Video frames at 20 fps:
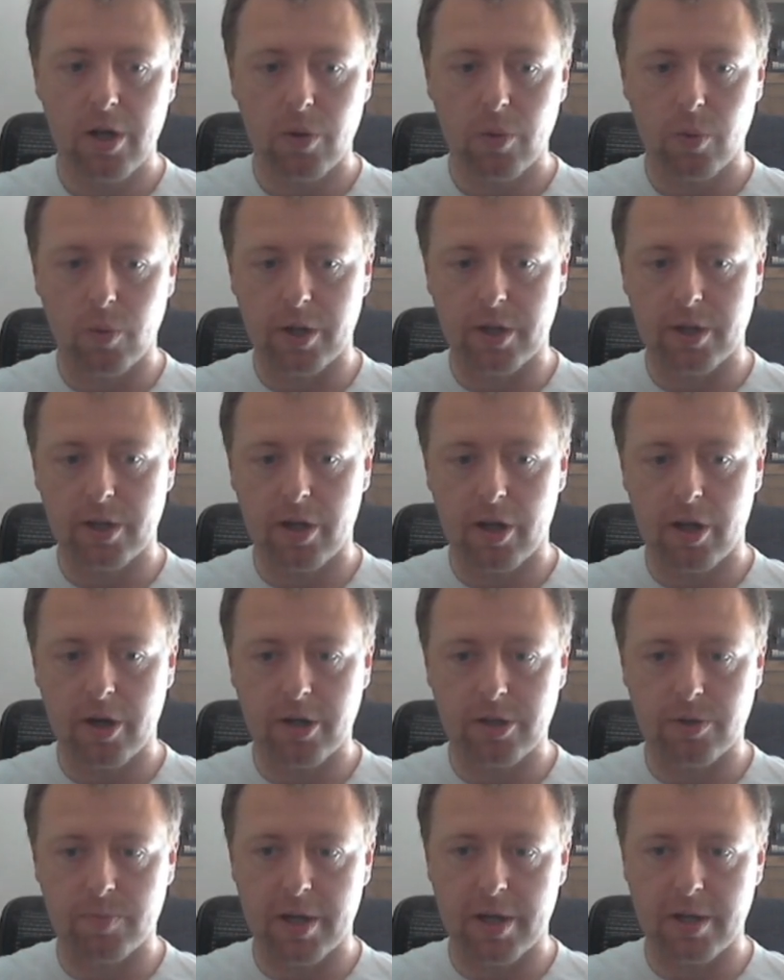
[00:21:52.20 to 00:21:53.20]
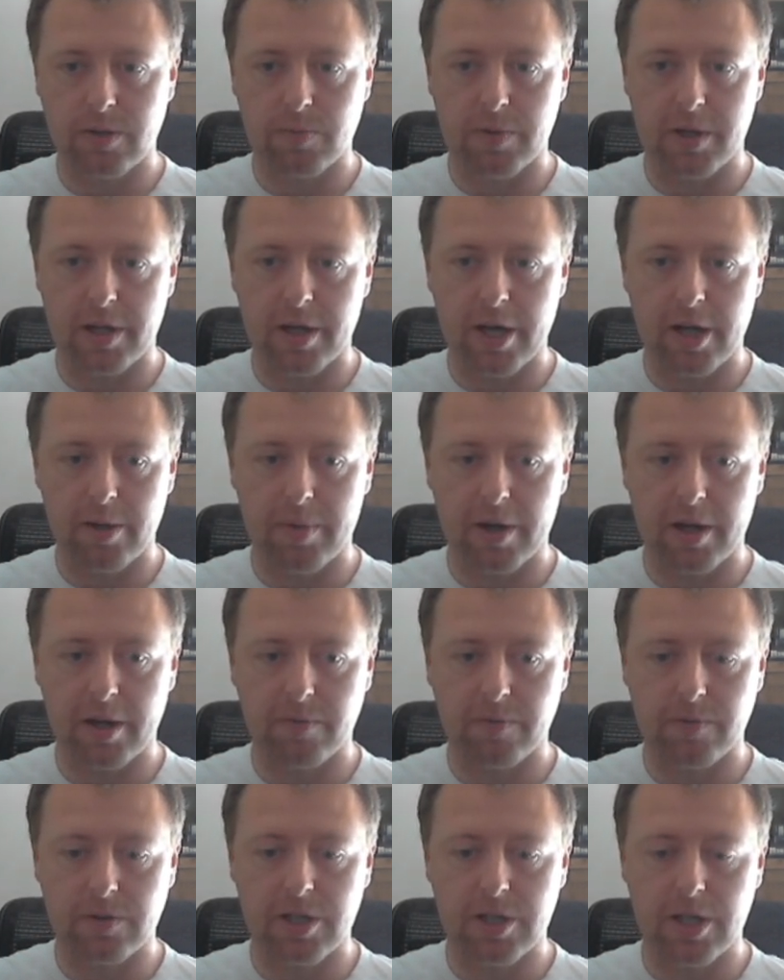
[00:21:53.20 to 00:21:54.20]
with large amounts being held
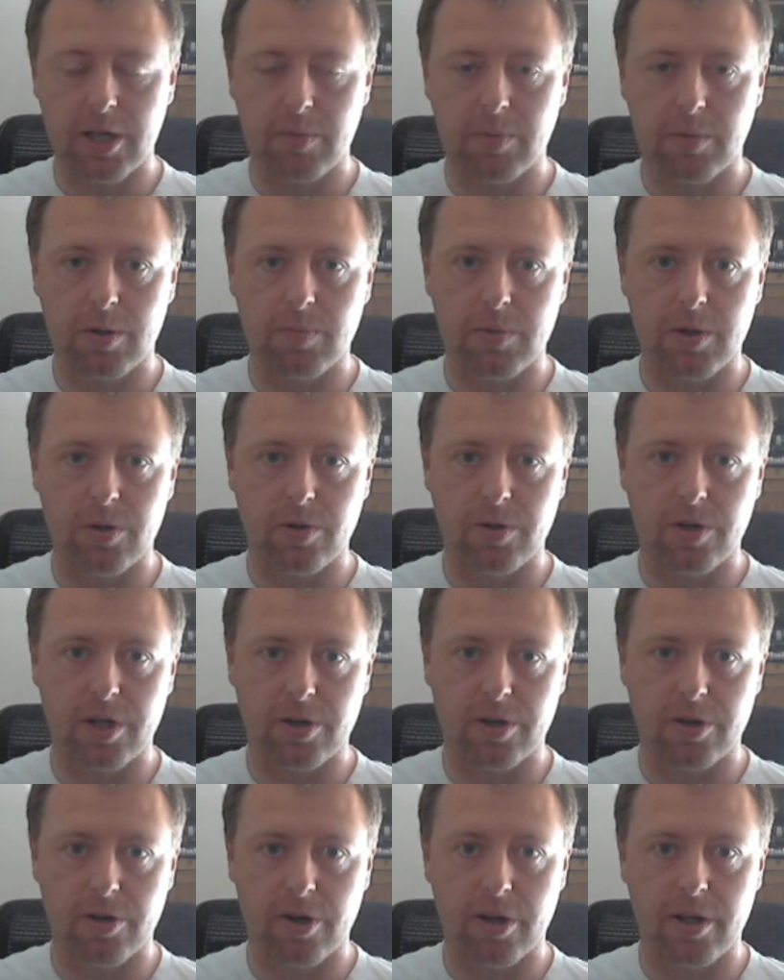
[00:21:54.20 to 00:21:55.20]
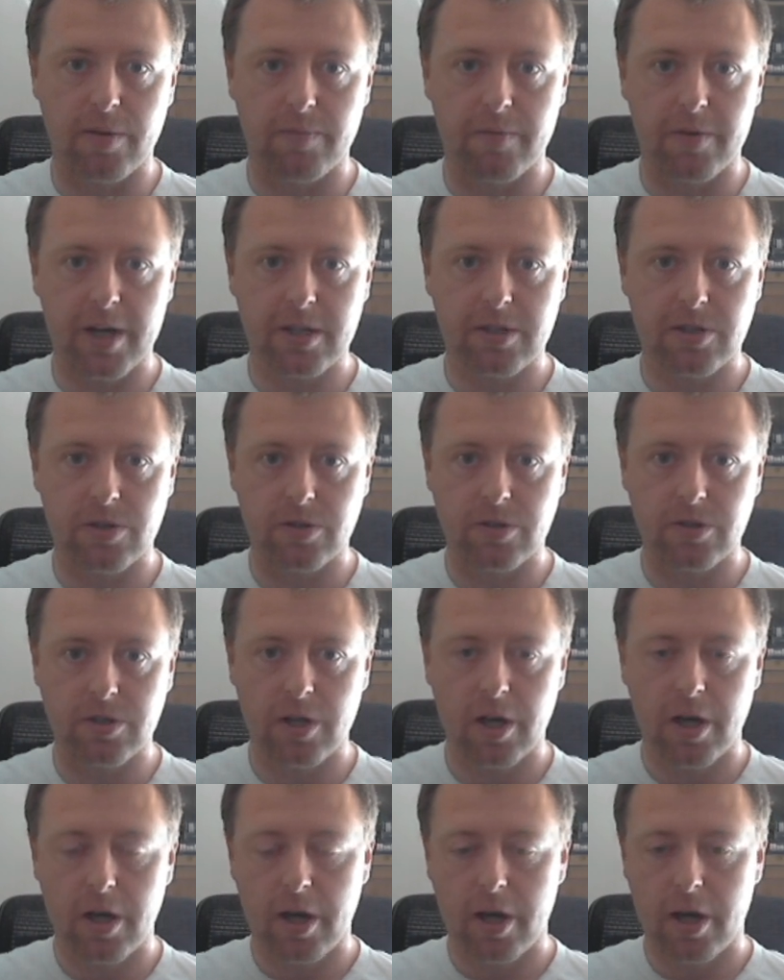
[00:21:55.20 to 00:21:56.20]
back for team, community, and early investors.
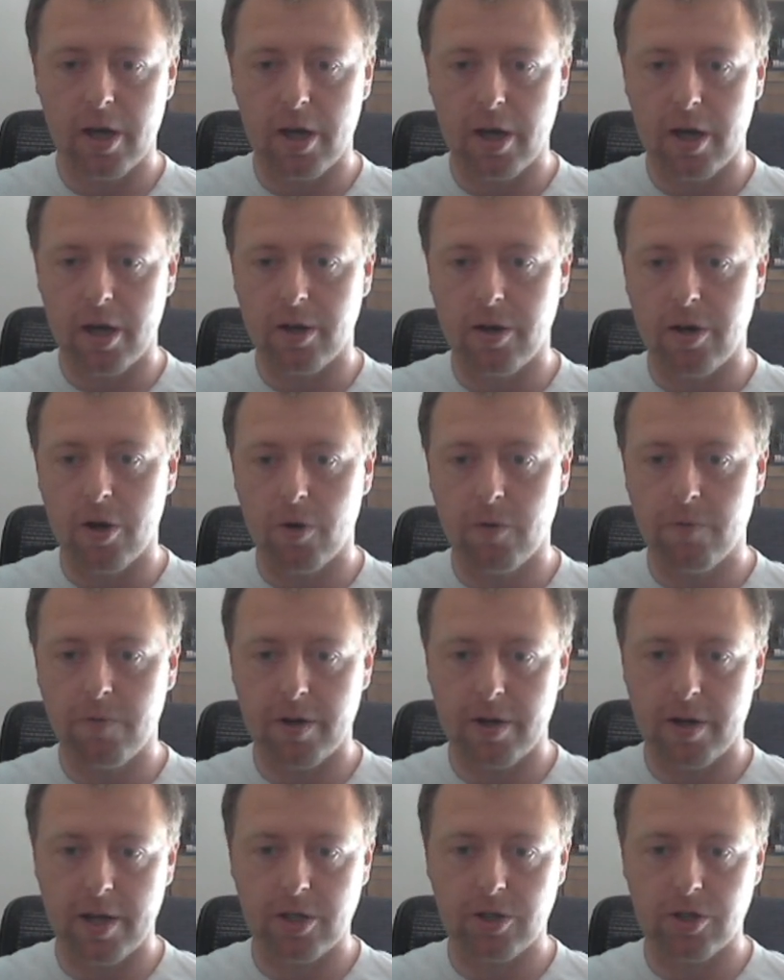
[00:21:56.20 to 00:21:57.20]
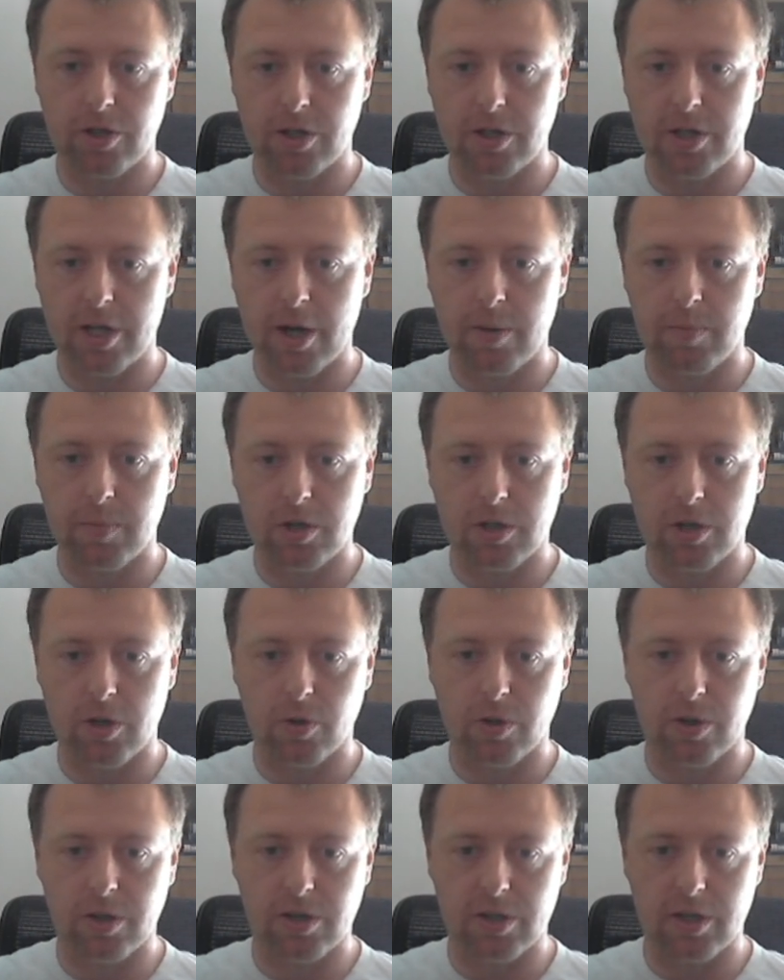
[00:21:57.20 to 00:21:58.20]
Uh, no foundation endowment
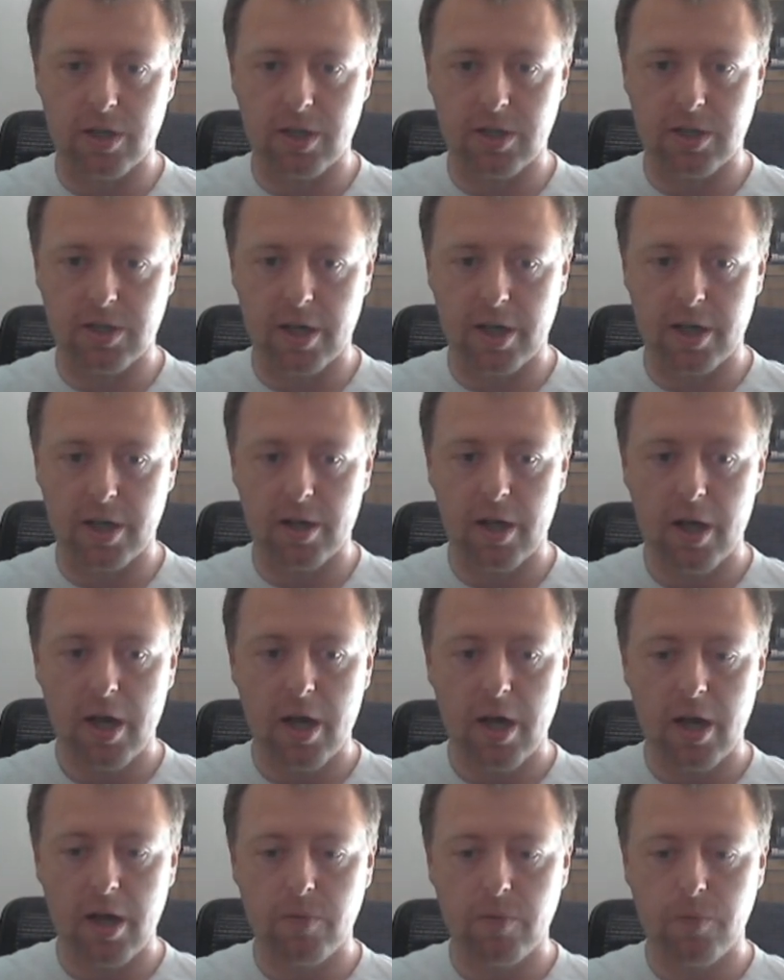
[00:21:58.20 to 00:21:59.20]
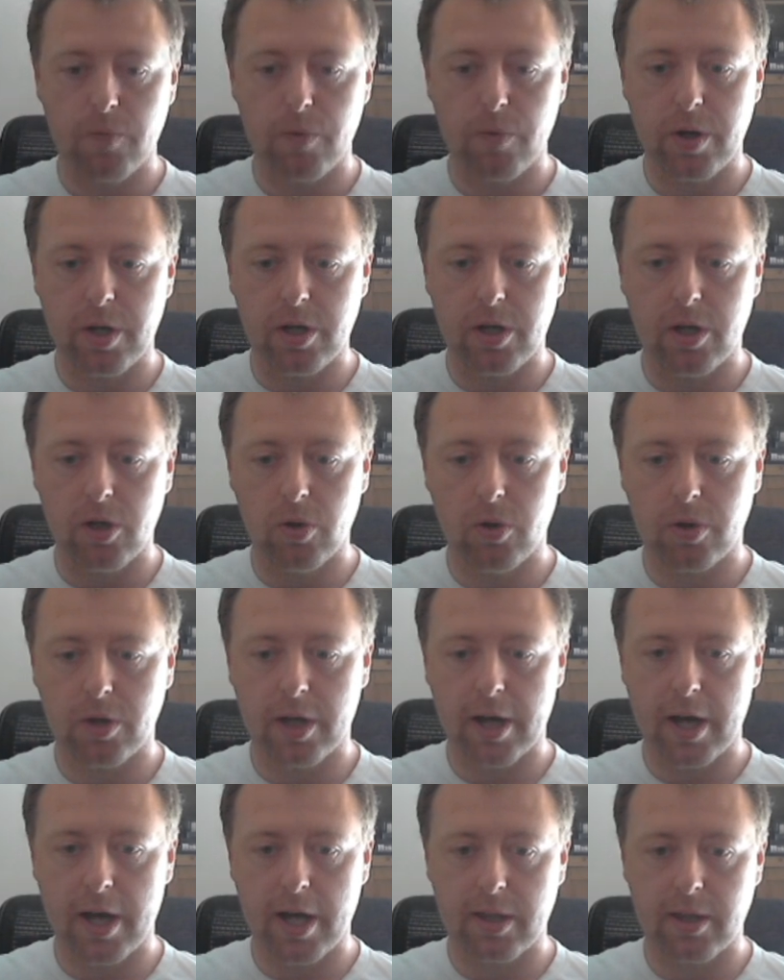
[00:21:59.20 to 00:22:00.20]
tokens in this sale. If we
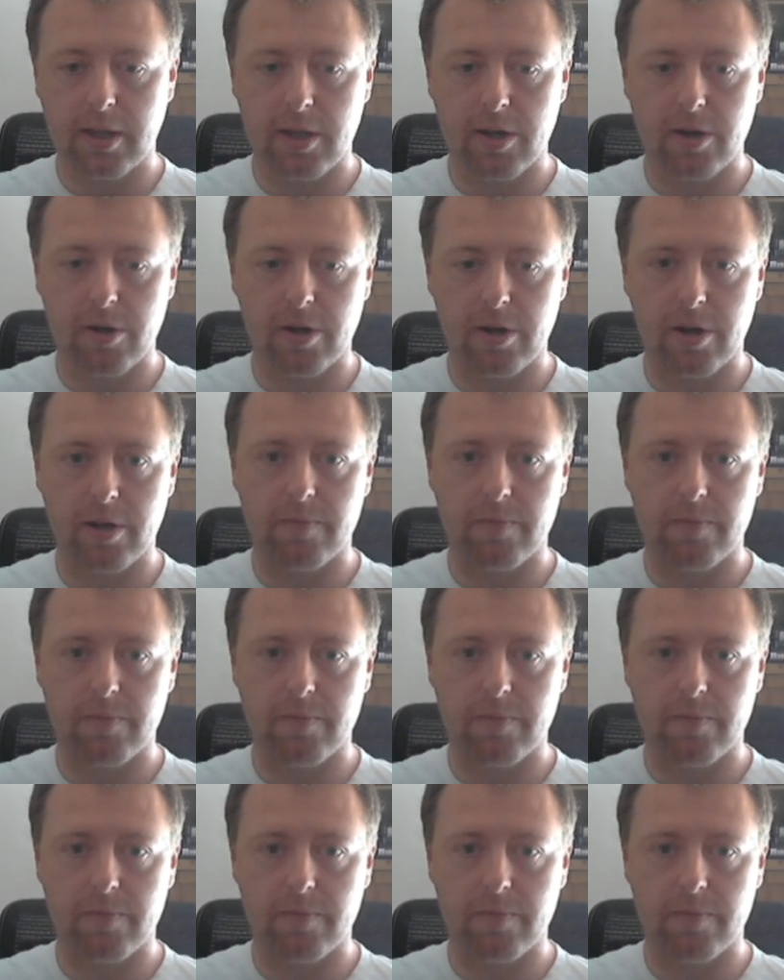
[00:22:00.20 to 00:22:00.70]
look at the early